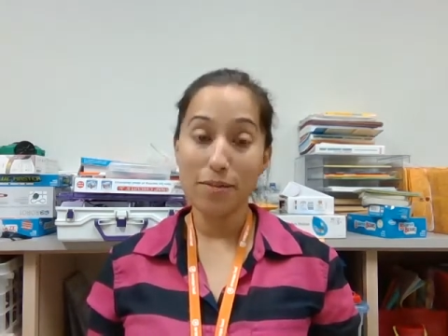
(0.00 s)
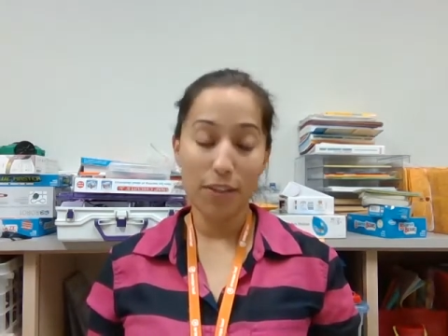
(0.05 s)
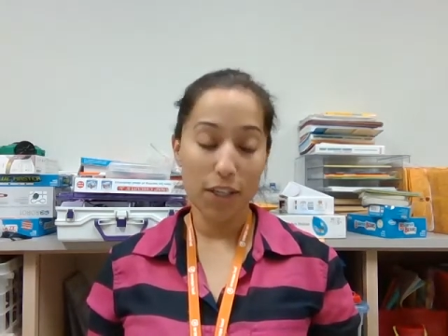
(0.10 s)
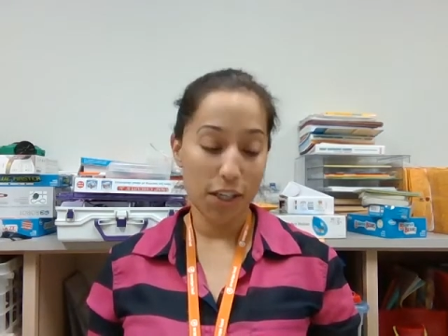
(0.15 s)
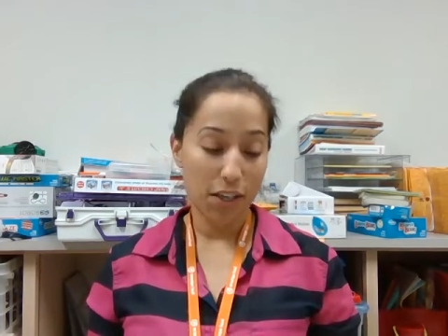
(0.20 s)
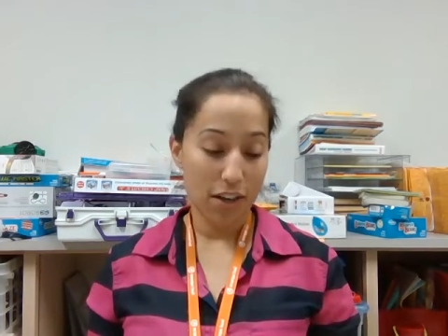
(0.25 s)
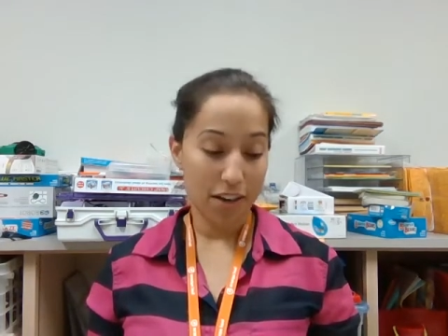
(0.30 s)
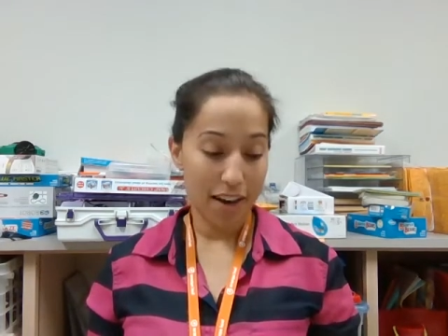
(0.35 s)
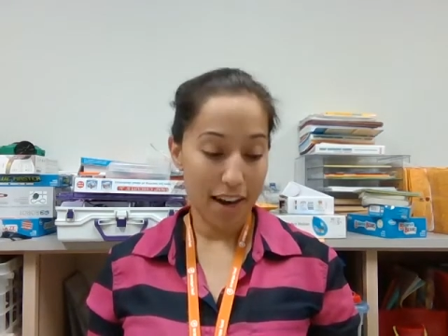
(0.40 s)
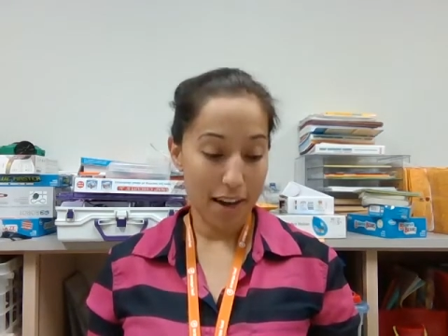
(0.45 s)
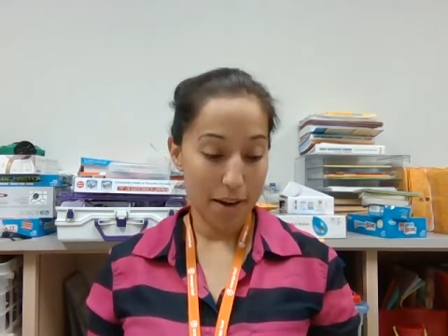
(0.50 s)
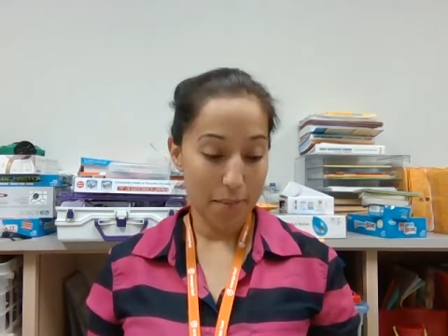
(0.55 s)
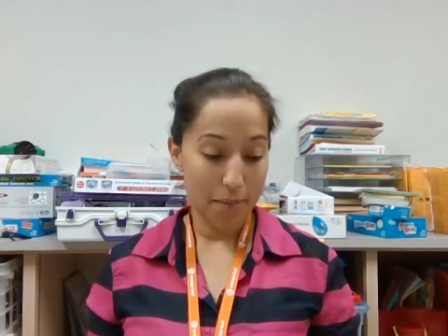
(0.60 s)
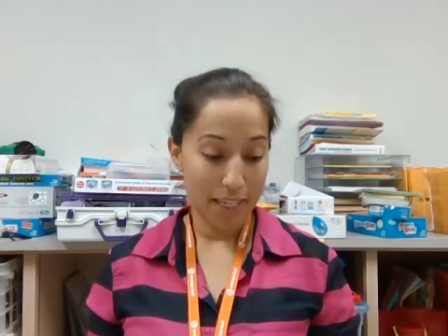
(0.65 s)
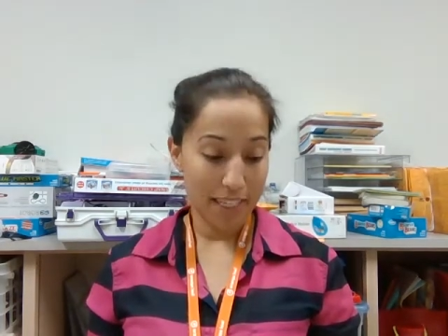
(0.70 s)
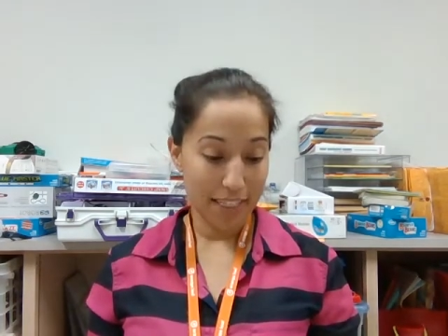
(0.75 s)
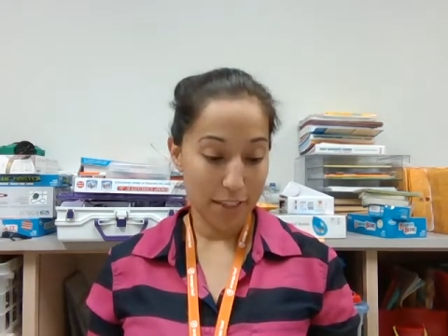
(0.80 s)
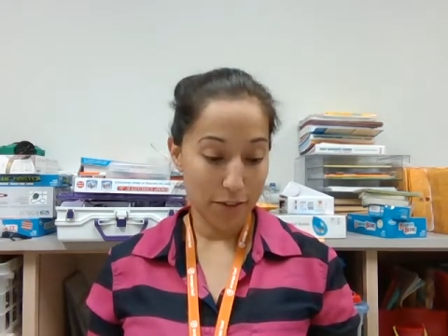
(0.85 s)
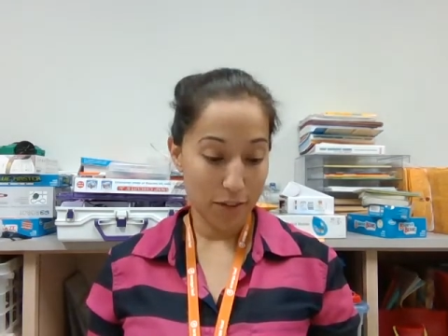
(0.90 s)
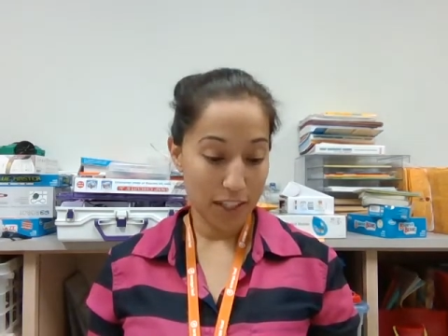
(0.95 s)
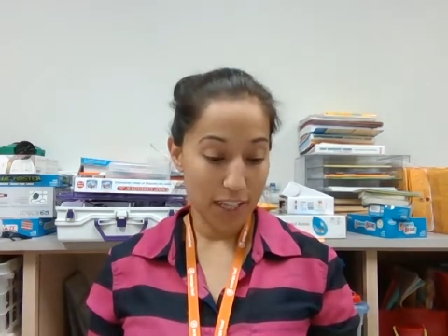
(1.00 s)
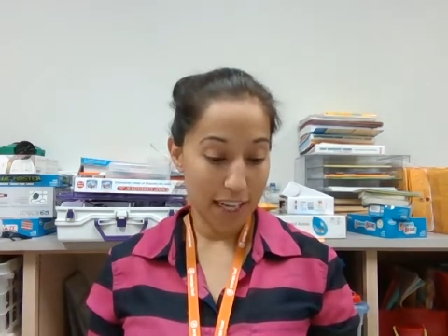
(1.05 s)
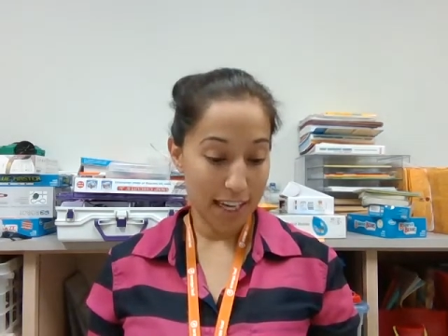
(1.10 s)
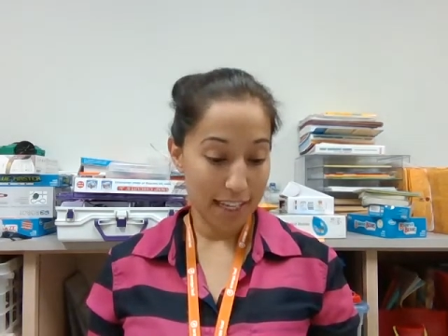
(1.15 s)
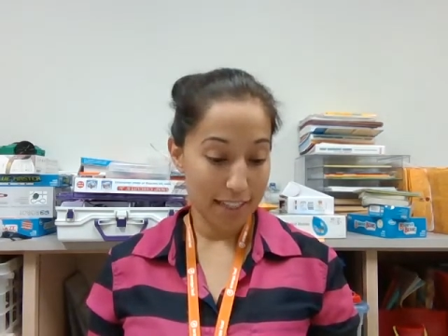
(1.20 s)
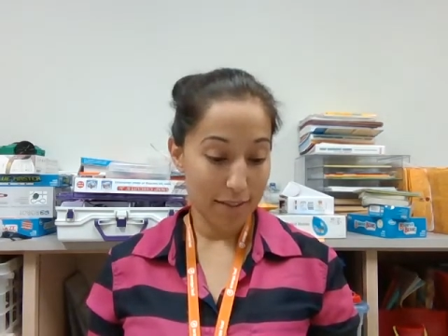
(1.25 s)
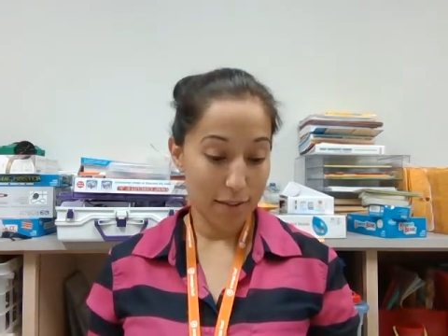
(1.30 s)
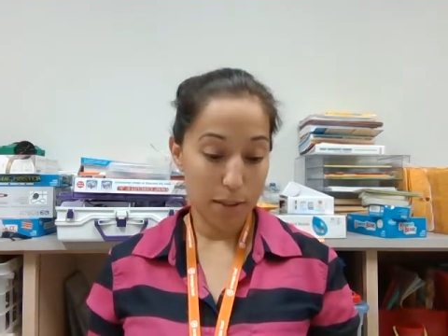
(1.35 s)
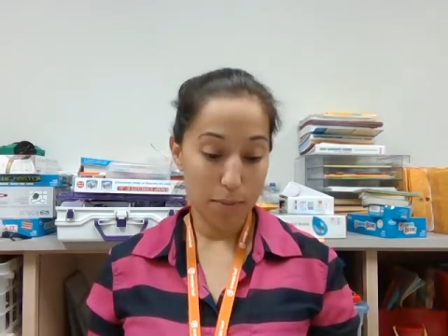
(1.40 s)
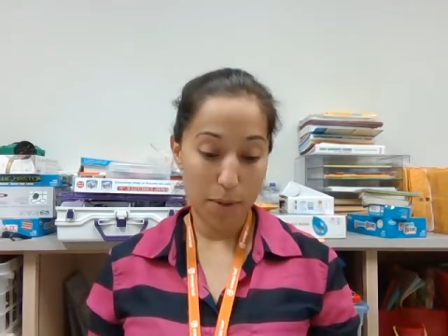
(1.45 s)
figure out how to make different
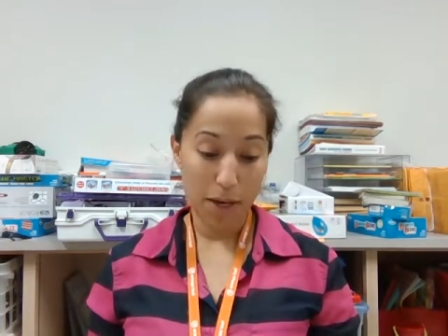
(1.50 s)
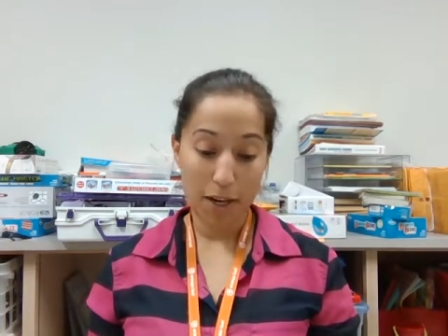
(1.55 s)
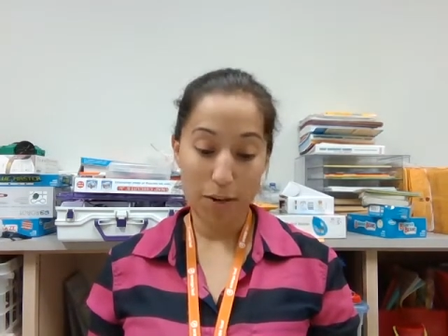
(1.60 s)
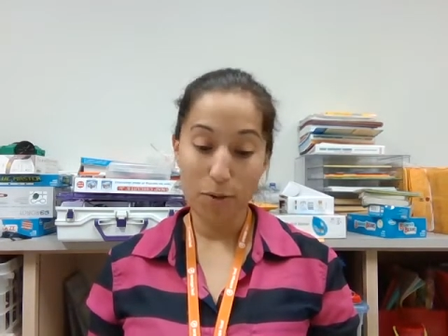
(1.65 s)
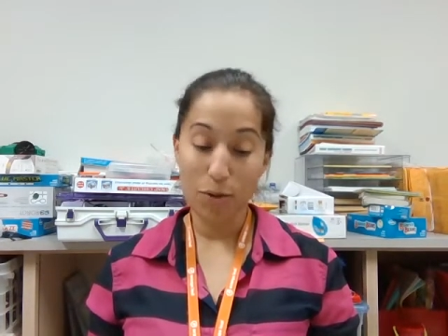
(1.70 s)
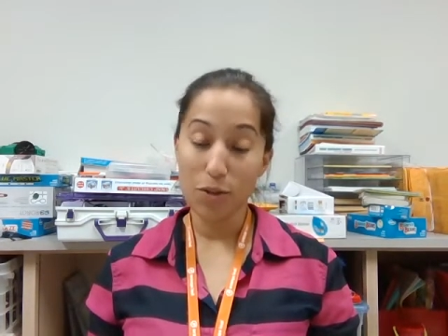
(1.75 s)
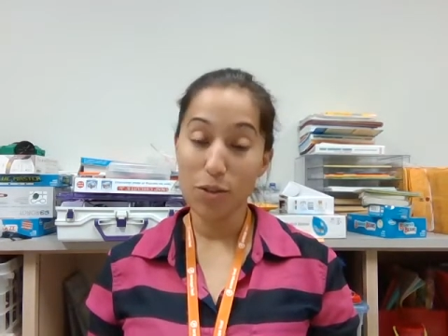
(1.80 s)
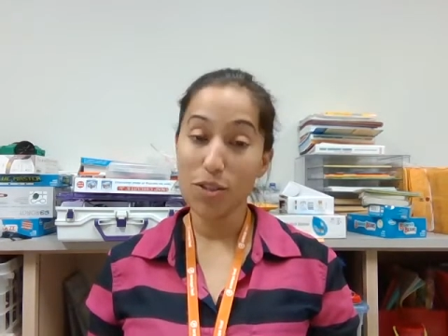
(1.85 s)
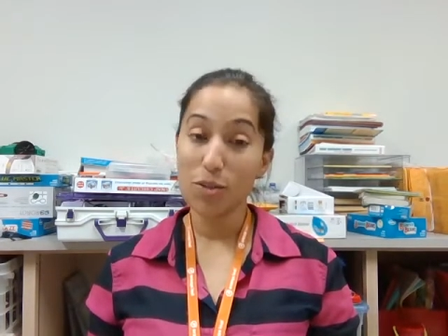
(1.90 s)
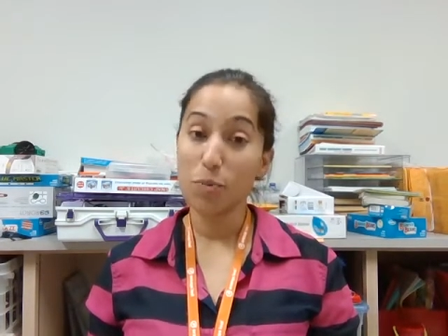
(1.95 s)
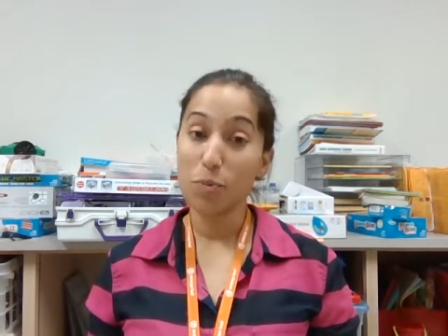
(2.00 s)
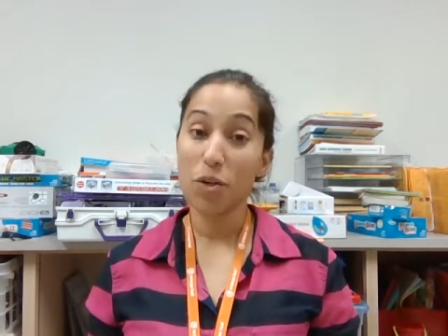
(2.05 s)
kinds of spirals.